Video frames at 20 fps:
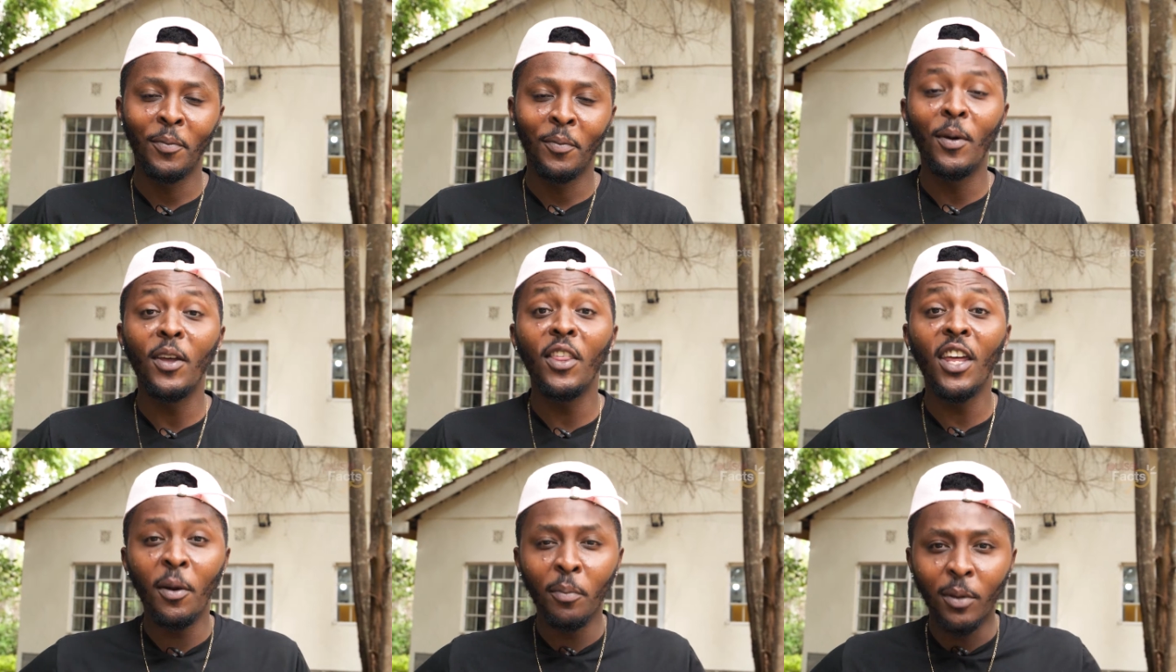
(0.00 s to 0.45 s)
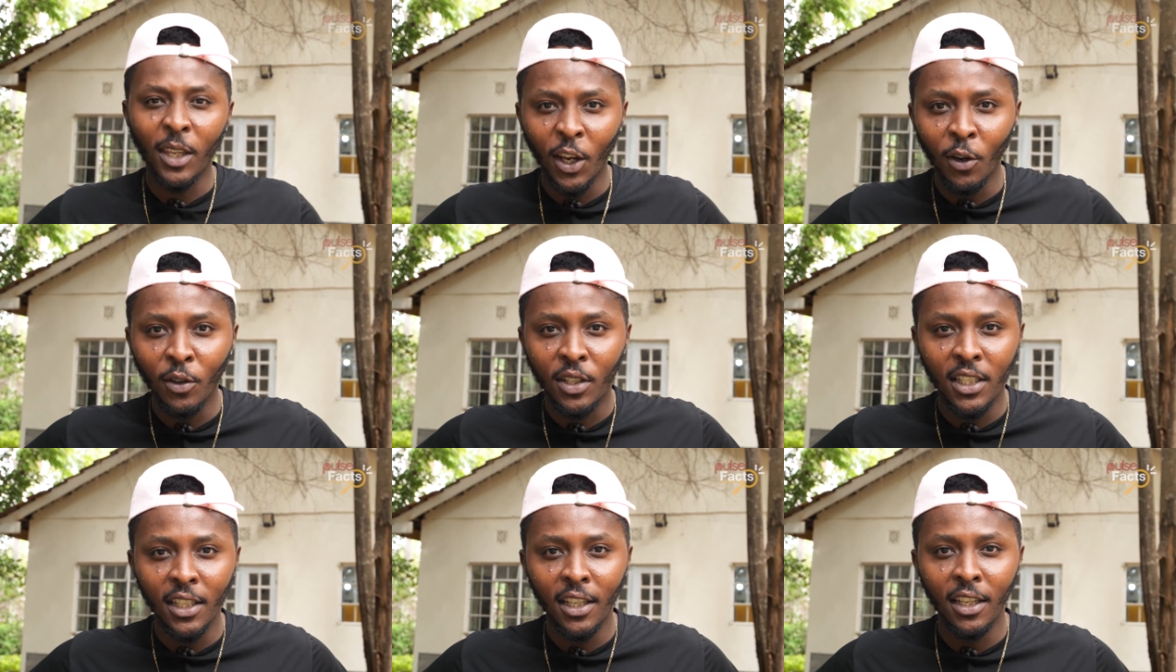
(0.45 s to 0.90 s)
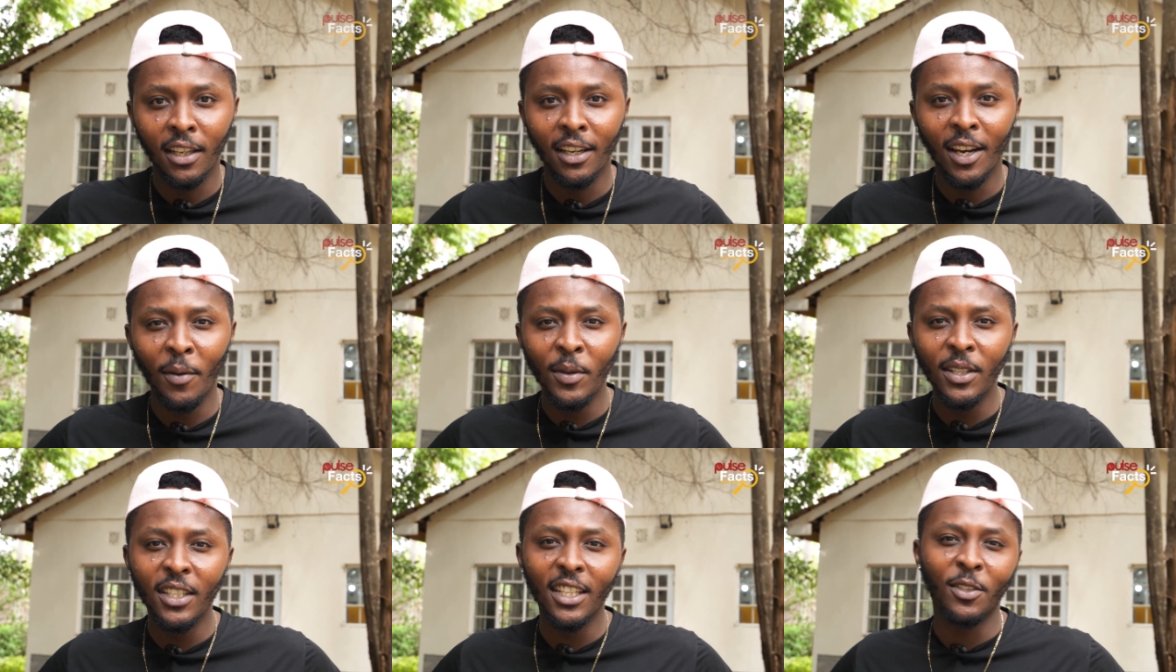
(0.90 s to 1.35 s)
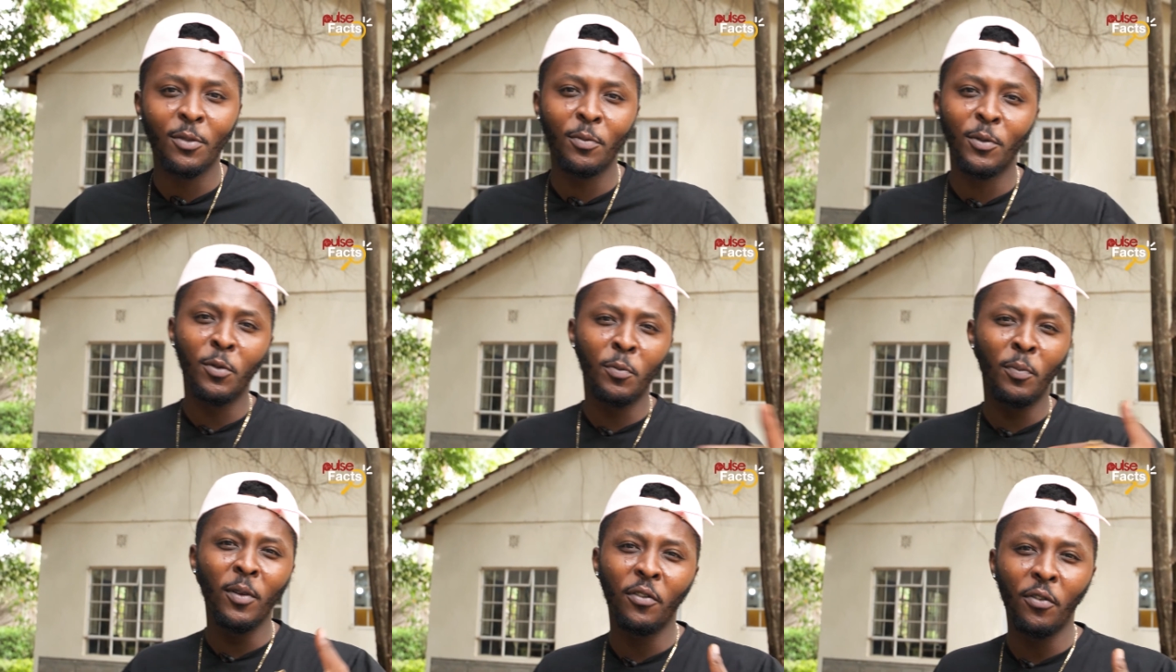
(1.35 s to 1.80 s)
But then I'm KOT. Let me
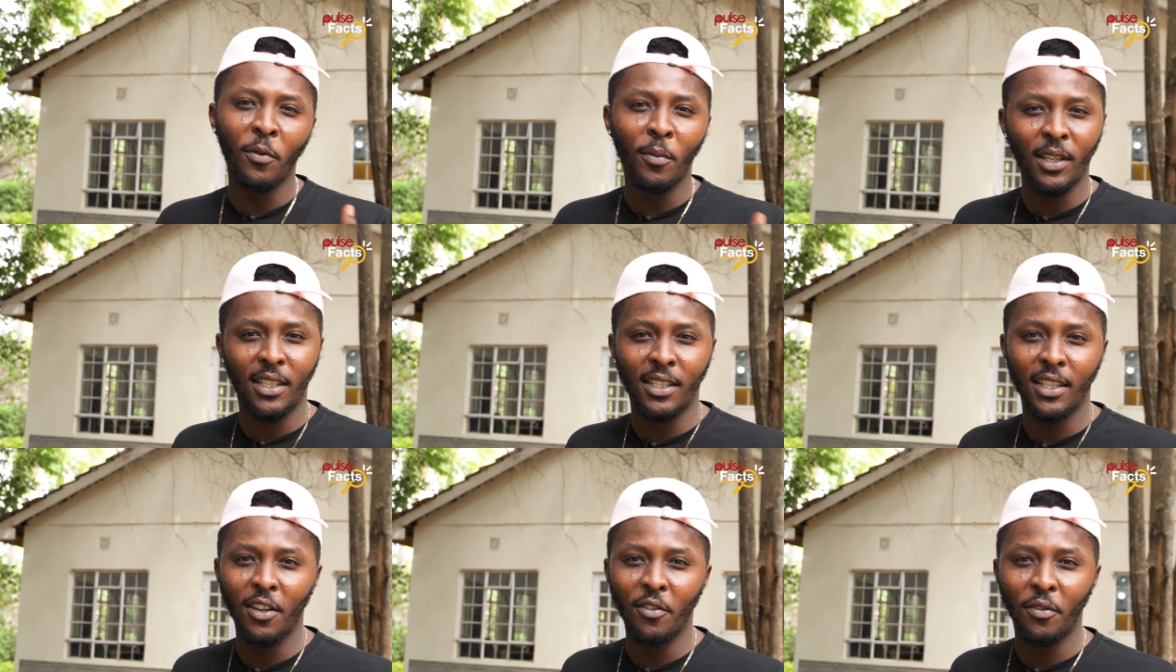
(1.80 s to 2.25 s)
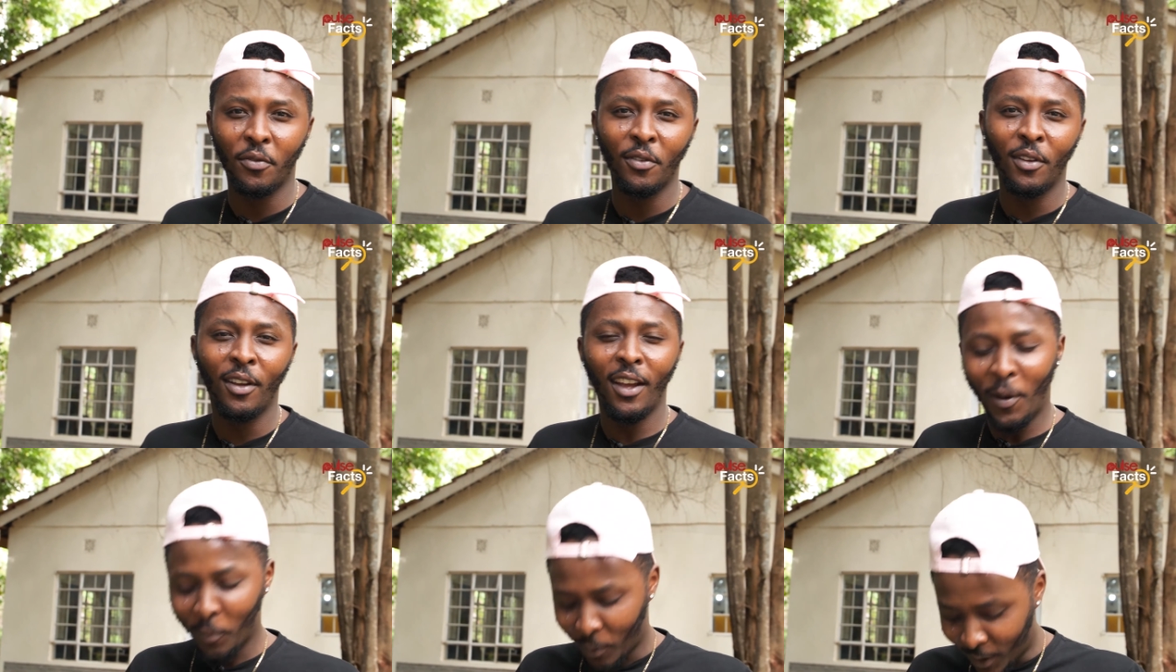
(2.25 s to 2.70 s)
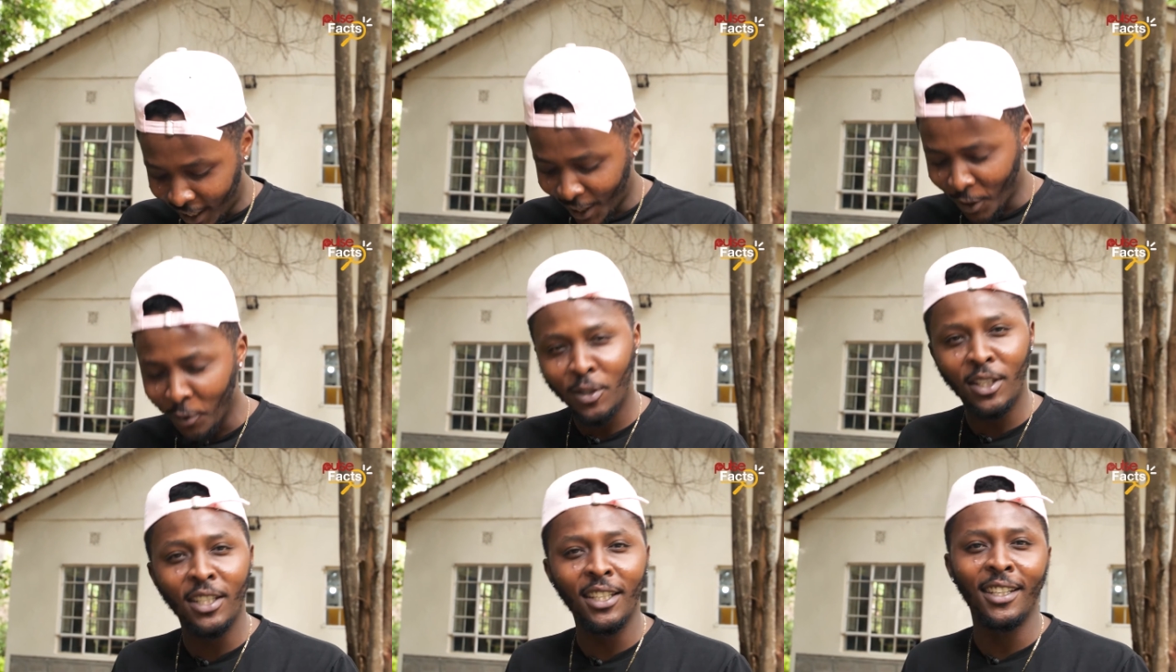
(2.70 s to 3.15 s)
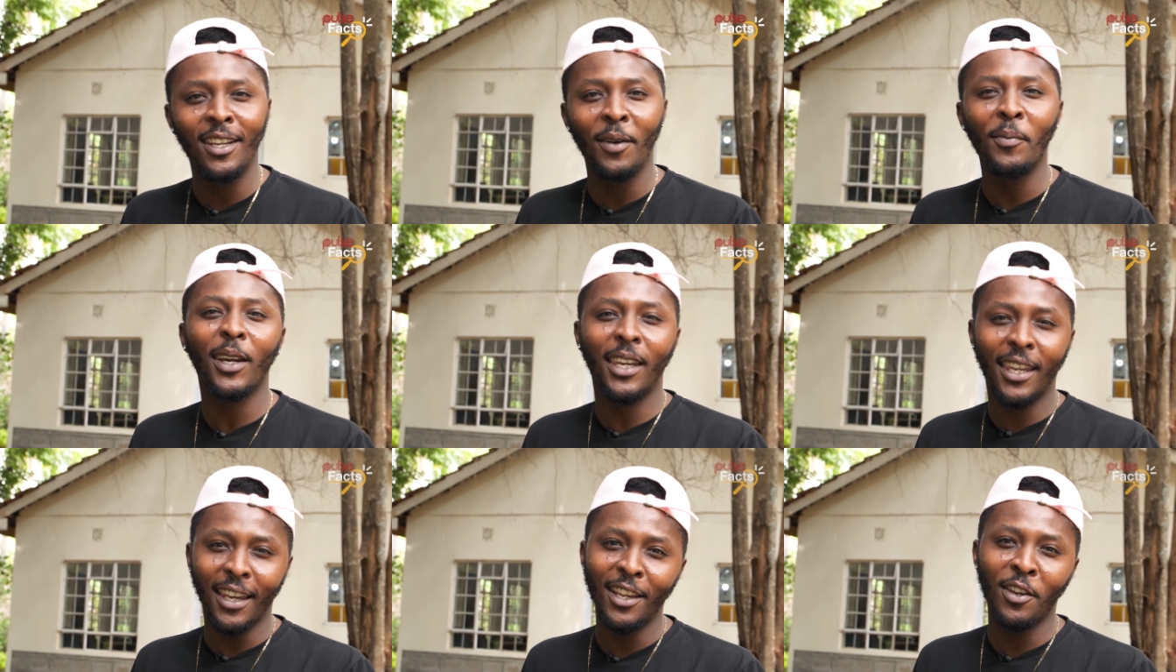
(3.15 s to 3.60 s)
just speak for myself. I'm KOT.
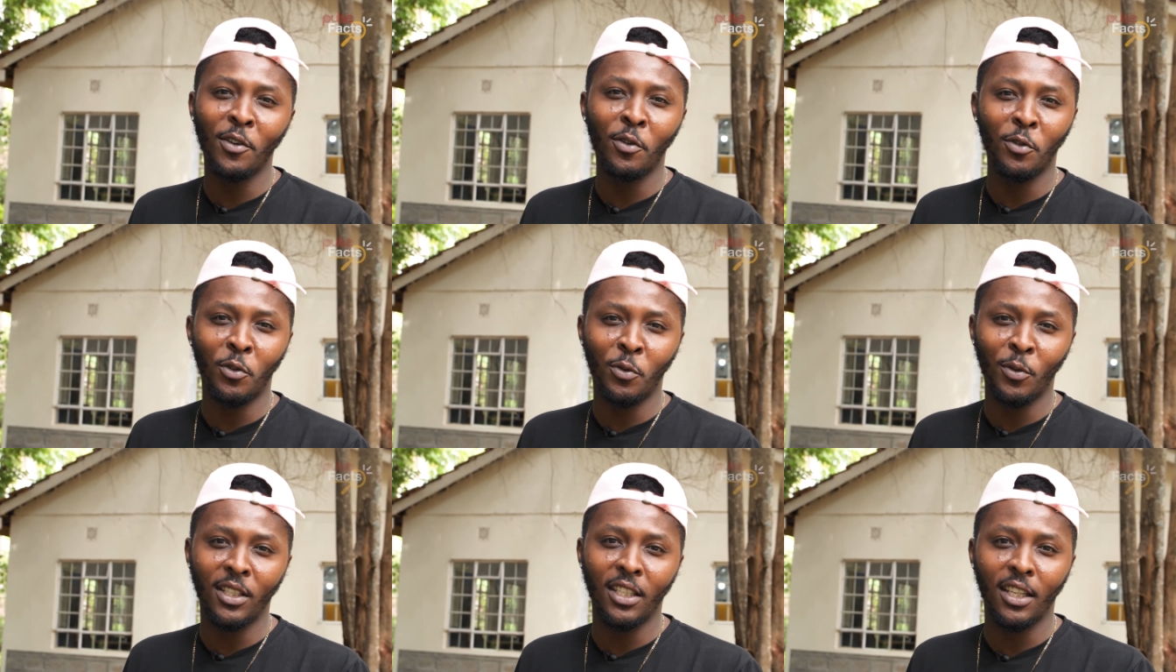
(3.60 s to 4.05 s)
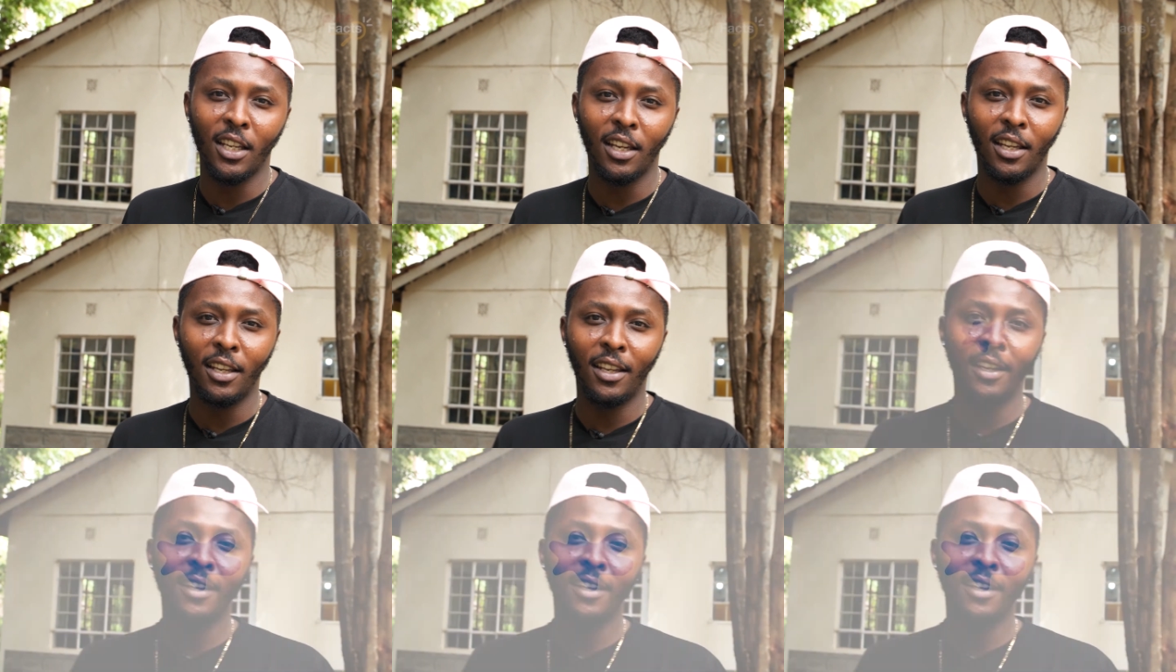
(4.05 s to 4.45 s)
I'm a Kenyan on Twitter.